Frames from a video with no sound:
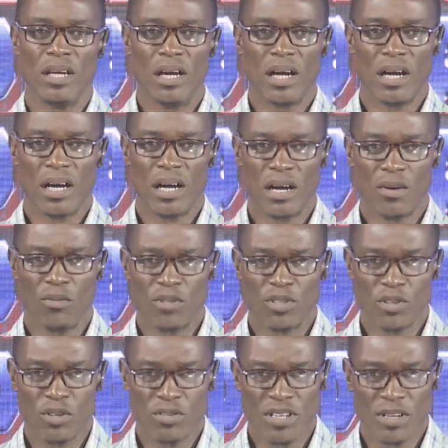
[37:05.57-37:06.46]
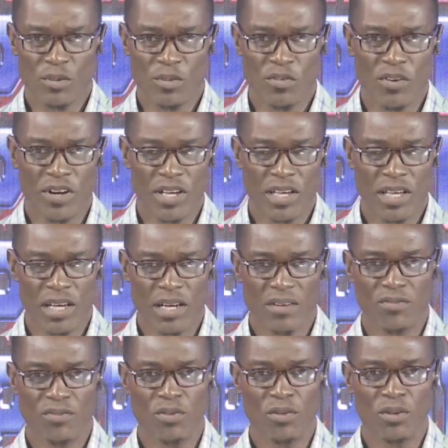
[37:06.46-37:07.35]
Uh, we just have to be very
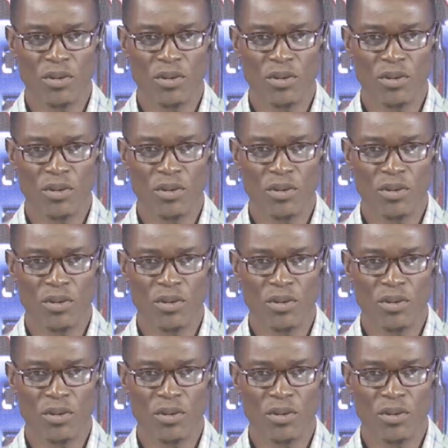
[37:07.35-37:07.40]
careful.